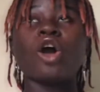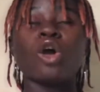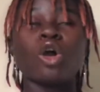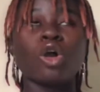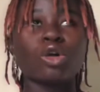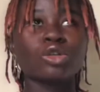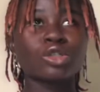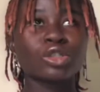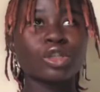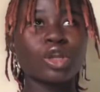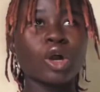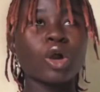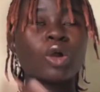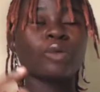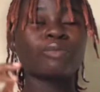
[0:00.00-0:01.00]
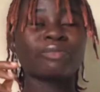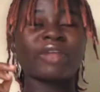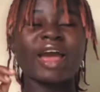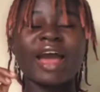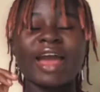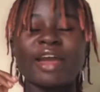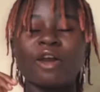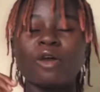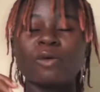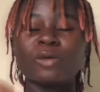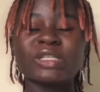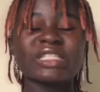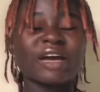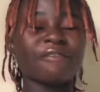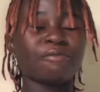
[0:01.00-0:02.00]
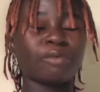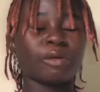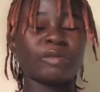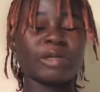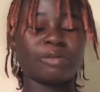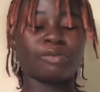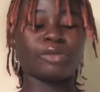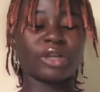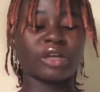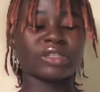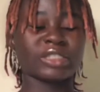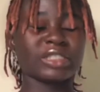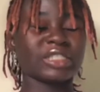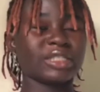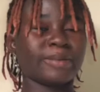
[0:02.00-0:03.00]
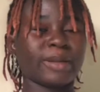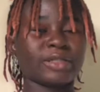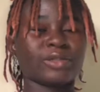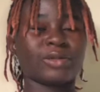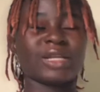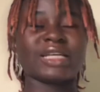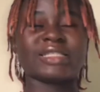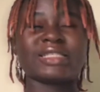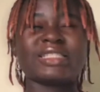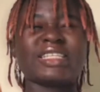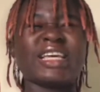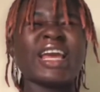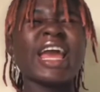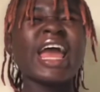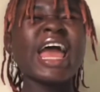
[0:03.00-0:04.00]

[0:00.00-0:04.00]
Oslo. I always have problem pronouncing this particular city.